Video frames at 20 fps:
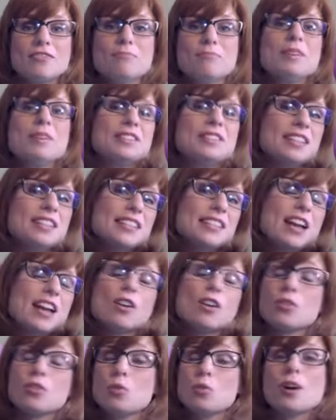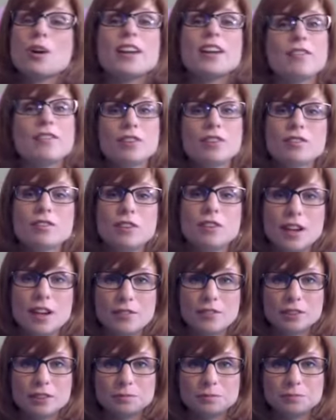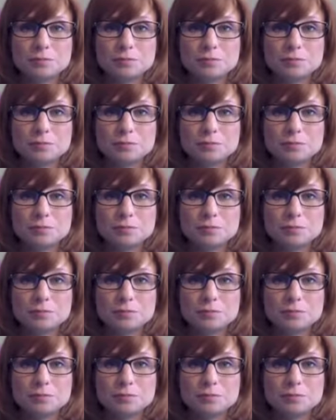business, health, whatever, forever.